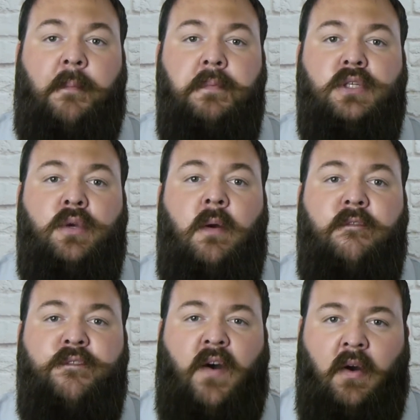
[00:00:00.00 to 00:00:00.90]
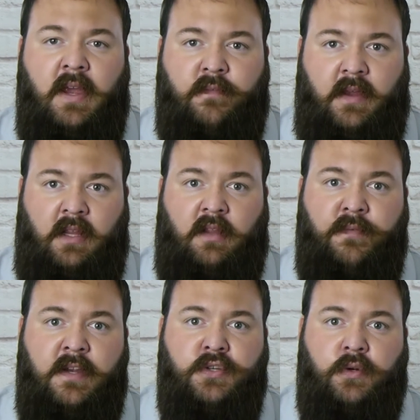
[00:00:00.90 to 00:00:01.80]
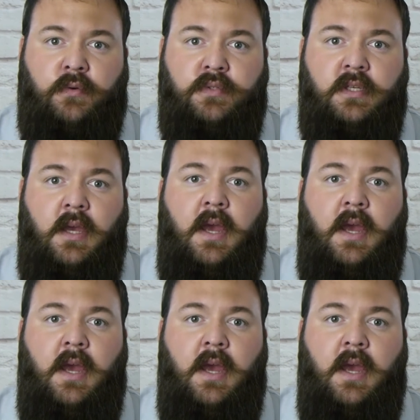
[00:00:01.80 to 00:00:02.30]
to 5 individuals,